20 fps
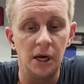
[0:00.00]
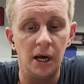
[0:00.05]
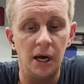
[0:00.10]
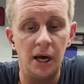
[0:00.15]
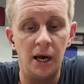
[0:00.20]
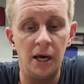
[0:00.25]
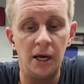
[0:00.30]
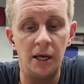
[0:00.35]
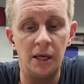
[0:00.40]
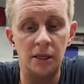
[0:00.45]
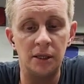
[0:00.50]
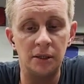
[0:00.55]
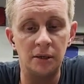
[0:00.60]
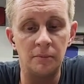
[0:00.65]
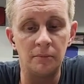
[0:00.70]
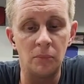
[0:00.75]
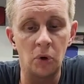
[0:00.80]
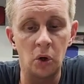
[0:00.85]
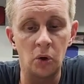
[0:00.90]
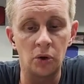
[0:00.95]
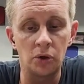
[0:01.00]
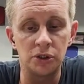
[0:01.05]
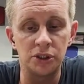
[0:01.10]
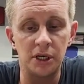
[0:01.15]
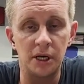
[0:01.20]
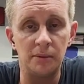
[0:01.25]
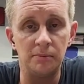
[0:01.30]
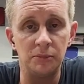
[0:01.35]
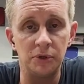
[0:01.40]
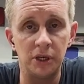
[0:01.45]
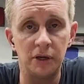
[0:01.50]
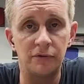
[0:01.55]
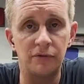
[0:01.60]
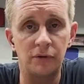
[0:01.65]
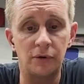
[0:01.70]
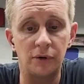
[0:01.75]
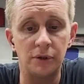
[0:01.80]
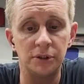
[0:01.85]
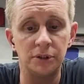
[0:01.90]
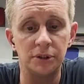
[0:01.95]
and the motor temp
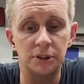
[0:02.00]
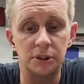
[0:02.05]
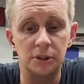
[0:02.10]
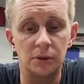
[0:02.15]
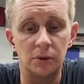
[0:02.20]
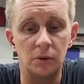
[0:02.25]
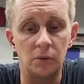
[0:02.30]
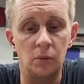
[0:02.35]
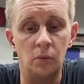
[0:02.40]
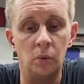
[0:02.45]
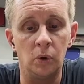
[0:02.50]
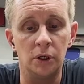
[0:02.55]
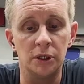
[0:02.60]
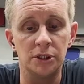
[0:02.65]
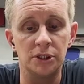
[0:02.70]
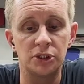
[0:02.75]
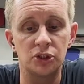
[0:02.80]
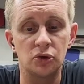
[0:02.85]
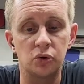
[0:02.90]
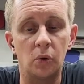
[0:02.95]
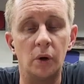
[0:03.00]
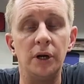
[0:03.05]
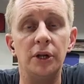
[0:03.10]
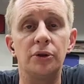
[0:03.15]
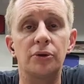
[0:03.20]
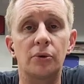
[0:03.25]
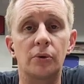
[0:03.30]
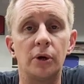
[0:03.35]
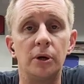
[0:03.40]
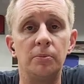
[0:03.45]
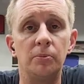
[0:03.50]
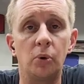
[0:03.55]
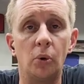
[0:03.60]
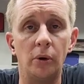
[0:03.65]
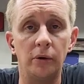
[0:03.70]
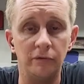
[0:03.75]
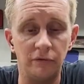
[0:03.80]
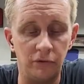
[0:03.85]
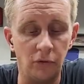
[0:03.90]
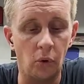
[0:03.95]
difference was
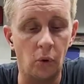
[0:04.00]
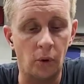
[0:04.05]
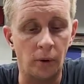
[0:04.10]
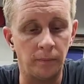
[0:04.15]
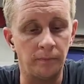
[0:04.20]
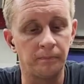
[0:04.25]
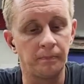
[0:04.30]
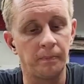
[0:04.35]
23.4.